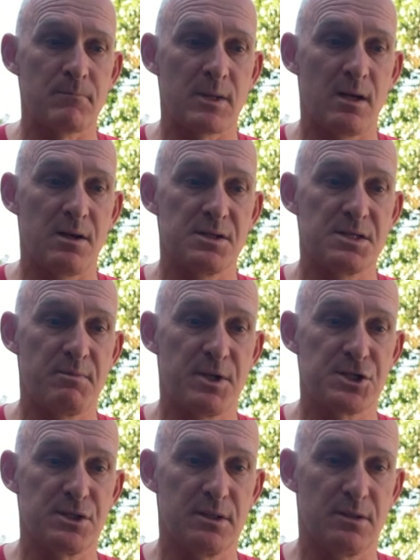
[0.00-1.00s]

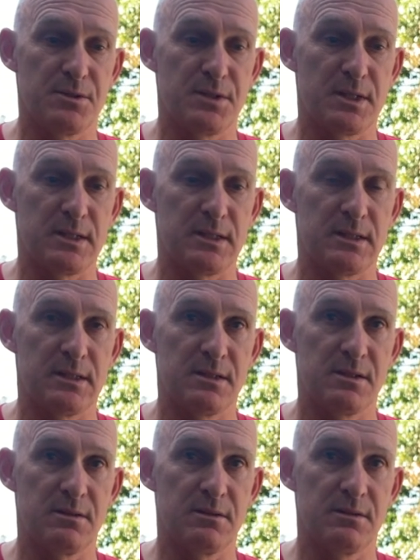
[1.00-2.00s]
especially on the
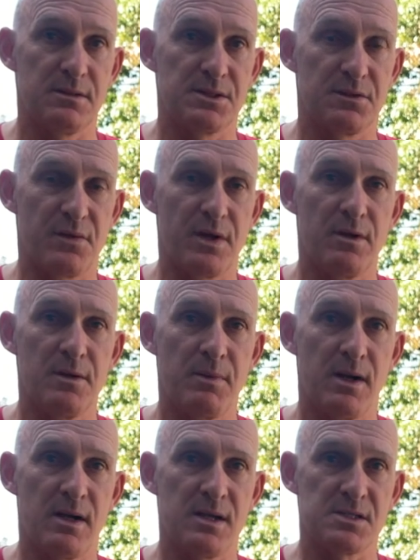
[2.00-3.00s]
sort of aero
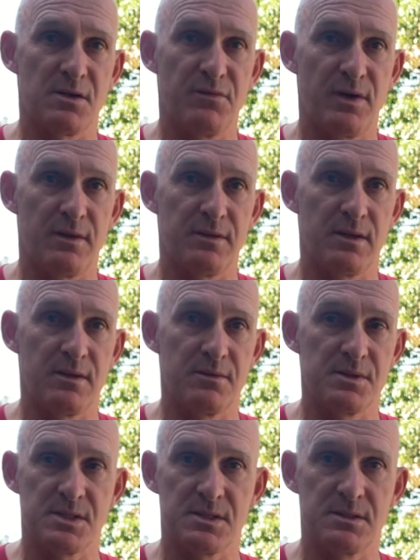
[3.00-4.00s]
bars. I found that there was
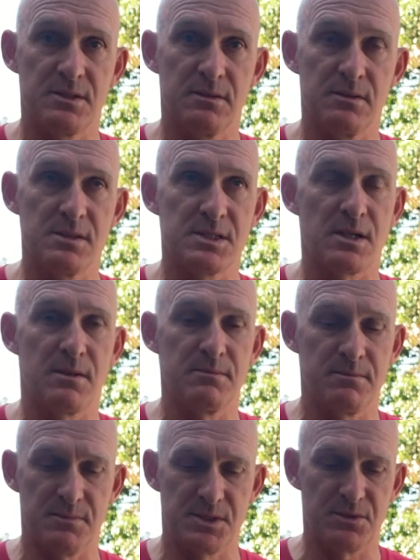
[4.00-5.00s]
still
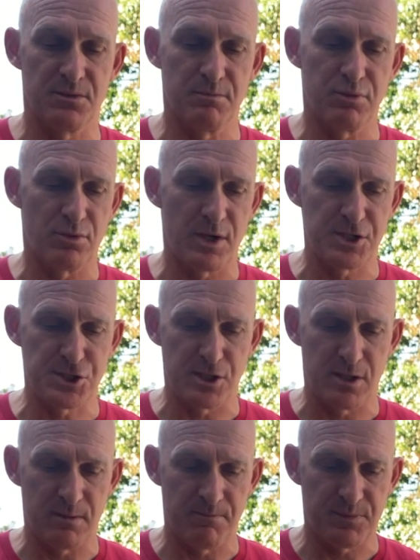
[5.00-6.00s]
some sort of
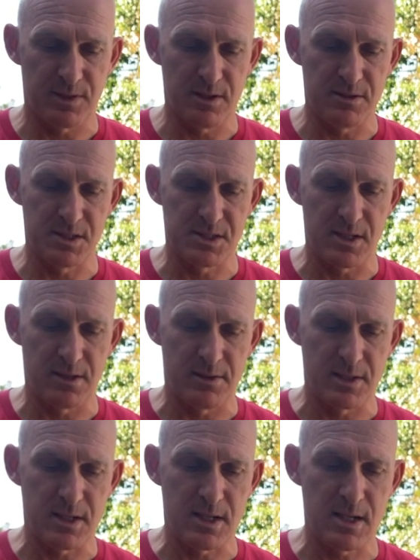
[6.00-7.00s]
pressure in this area
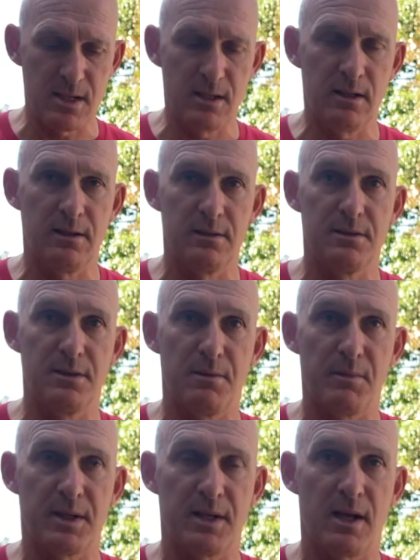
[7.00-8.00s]
here, no
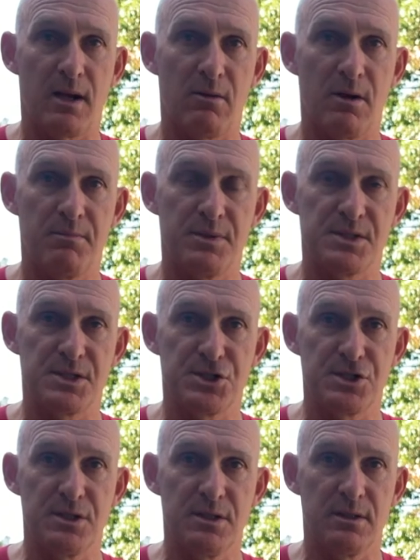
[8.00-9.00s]
matter how I
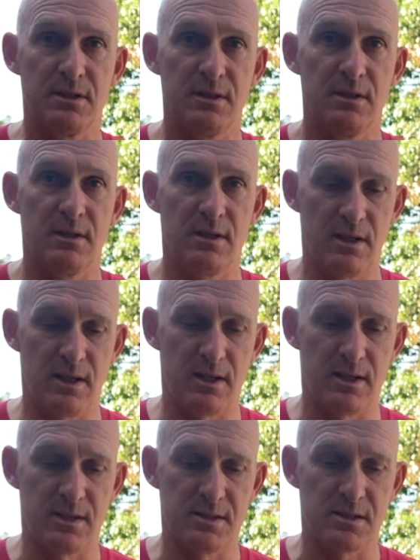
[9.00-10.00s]
positioned it,
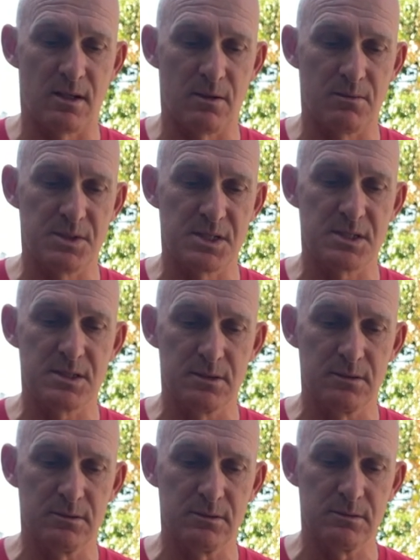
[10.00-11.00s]
and I was
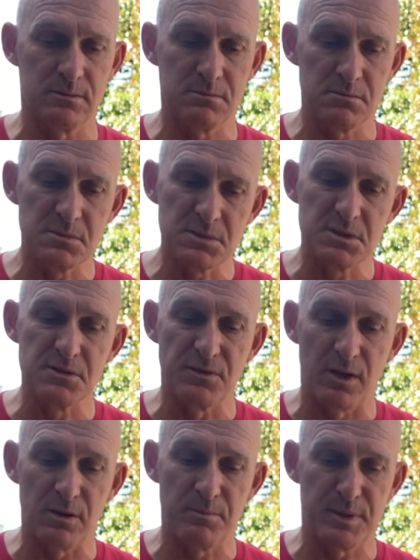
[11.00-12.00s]
still
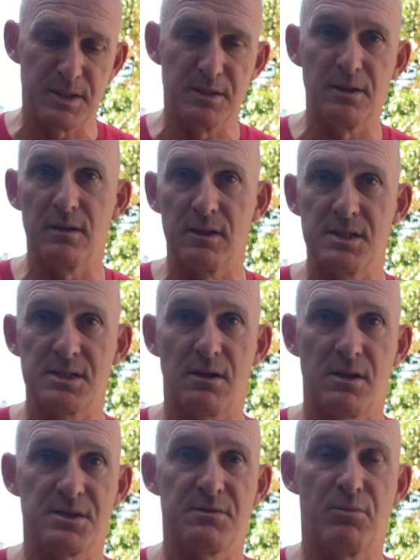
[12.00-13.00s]
developing early
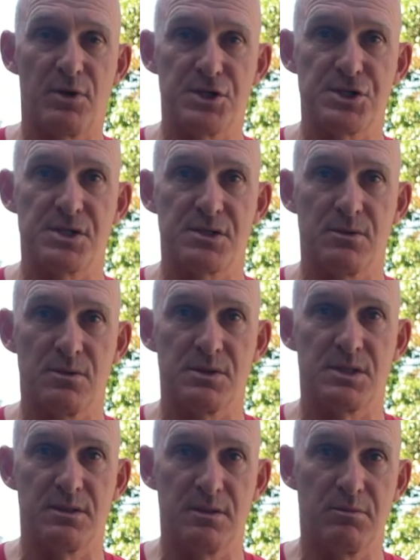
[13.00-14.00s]
signs of pressure sores
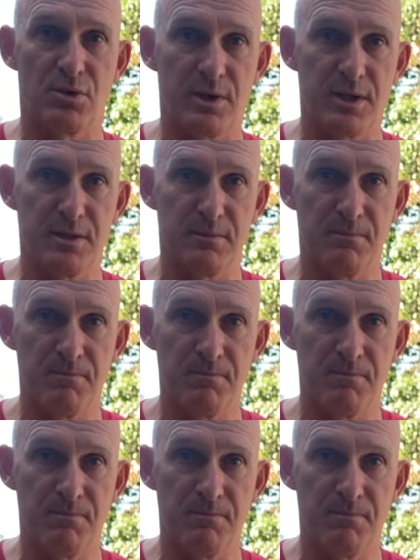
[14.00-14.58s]
in the perineum,